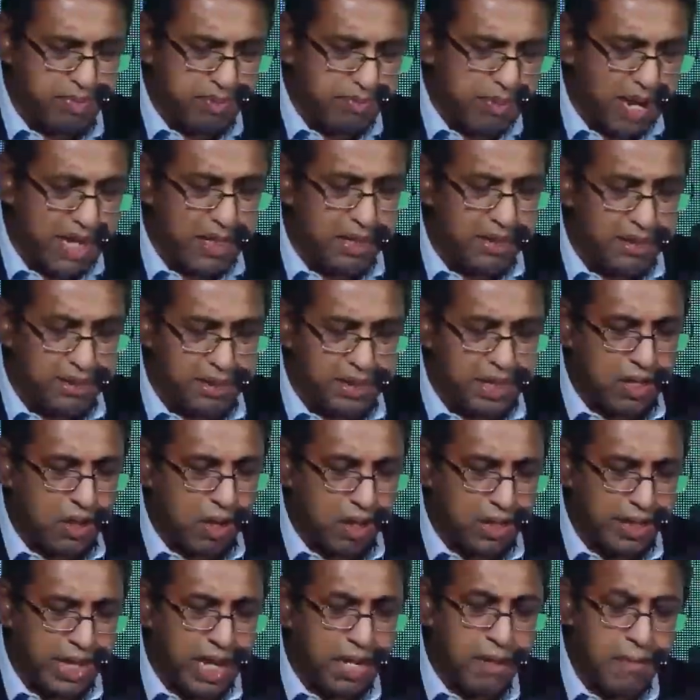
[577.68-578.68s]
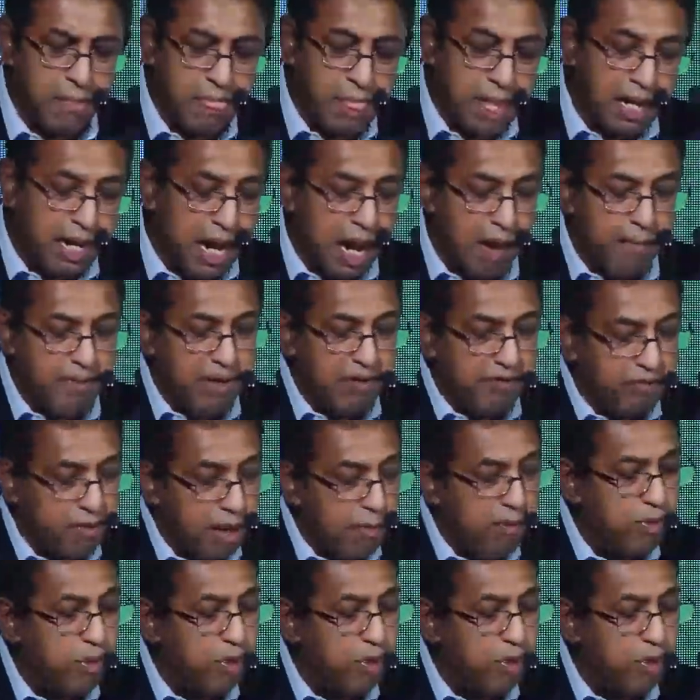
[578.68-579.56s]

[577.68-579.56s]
buttons and all that, coming from